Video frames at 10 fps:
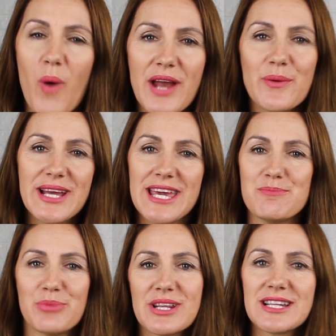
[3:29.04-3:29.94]
why do I
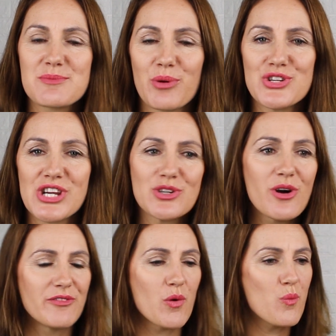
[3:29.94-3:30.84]
keep putting this project
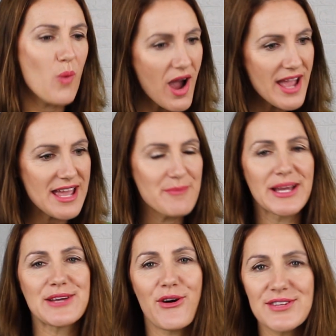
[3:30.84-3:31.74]
off? Or why am
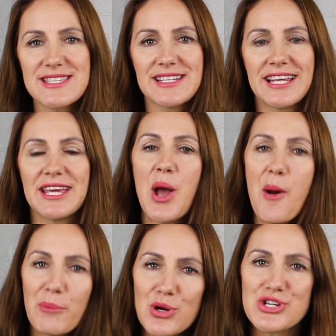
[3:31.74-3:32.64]
I constantly
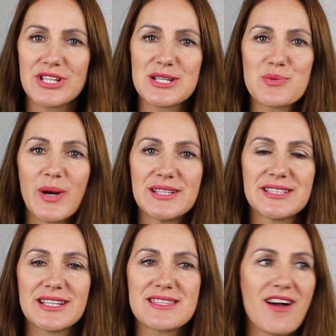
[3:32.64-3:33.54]
pushing this one
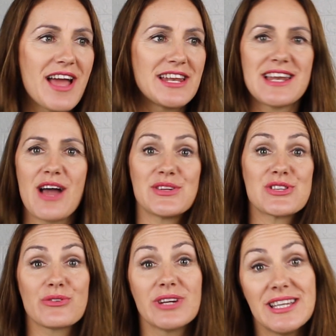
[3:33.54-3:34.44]
to the side and now
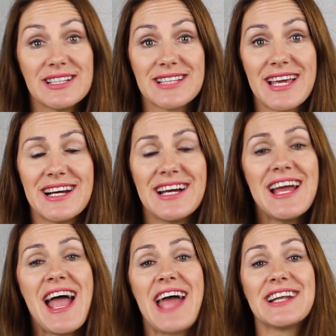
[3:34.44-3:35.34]
it's 3 years later
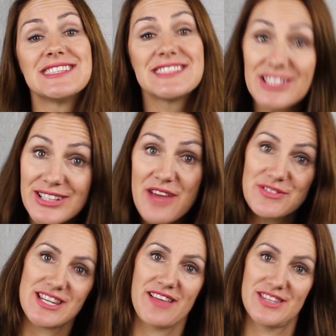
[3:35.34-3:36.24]
and I still
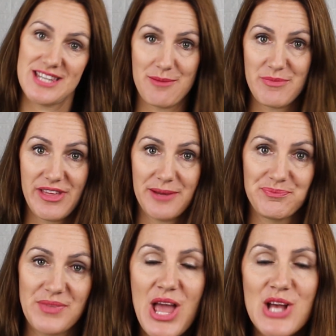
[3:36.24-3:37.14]
haven't done the damn thing?
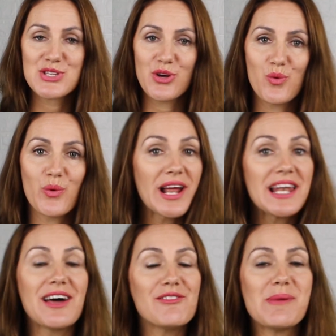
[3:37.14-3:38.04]
So what I
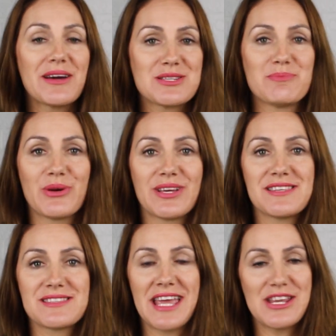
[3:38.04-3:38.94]
love about his book
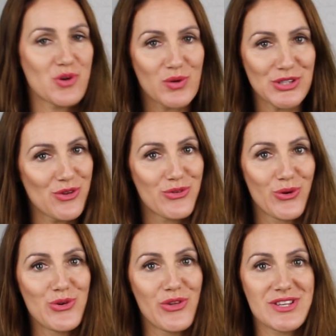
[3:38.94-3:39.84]
is he talks you
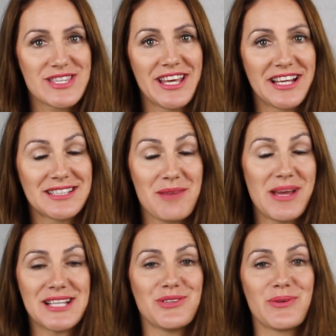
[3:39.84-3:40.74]
through those things and
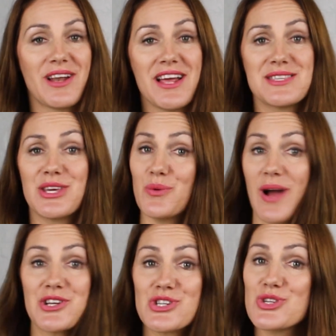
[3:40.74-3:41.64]
makes you realize that you
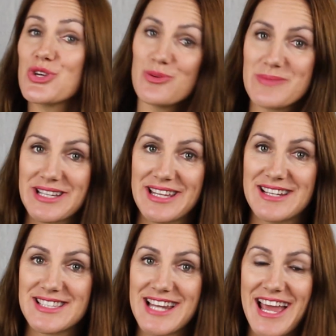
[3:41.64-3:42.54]
are just human at the
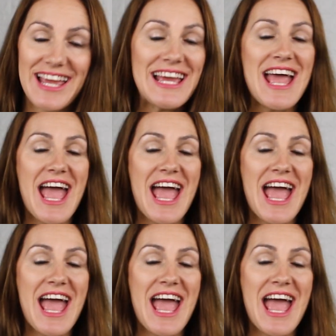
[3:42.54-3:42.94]
end of the day,